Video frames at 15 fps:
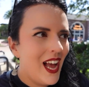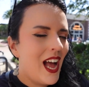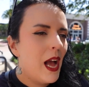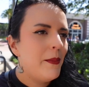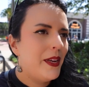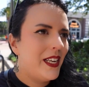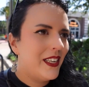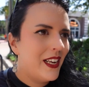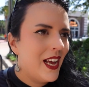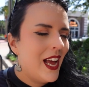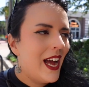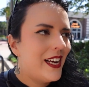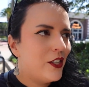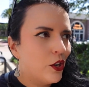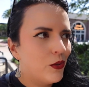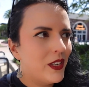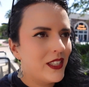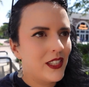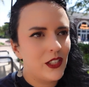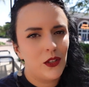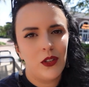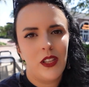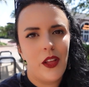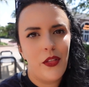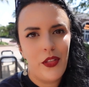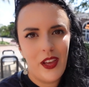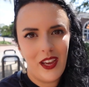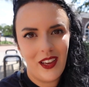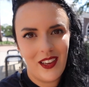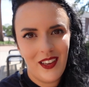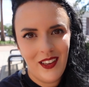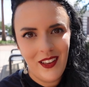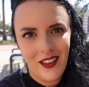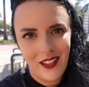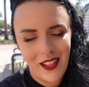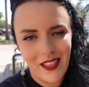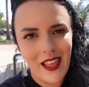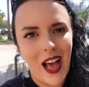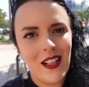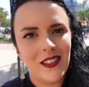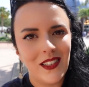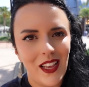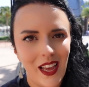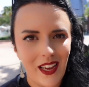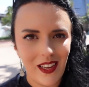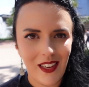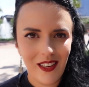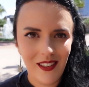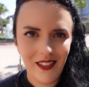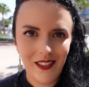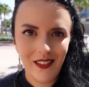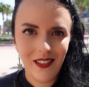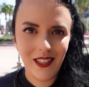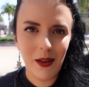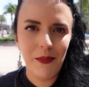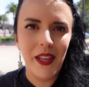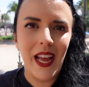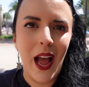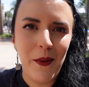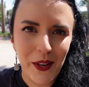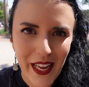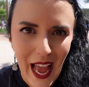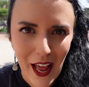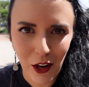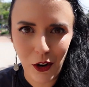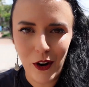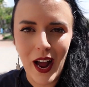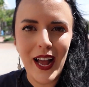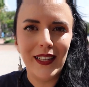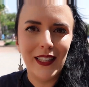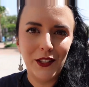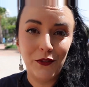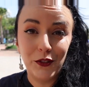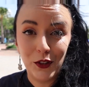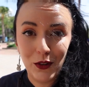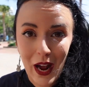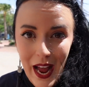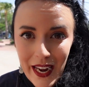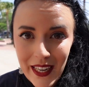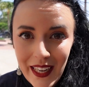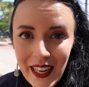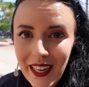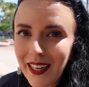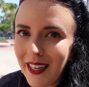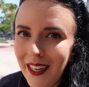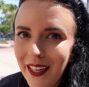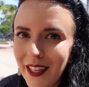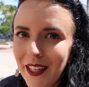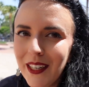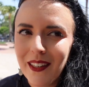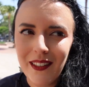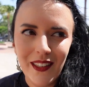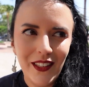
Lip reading: I mean, I don't necessarily think that that's like something I would categorize as variety here.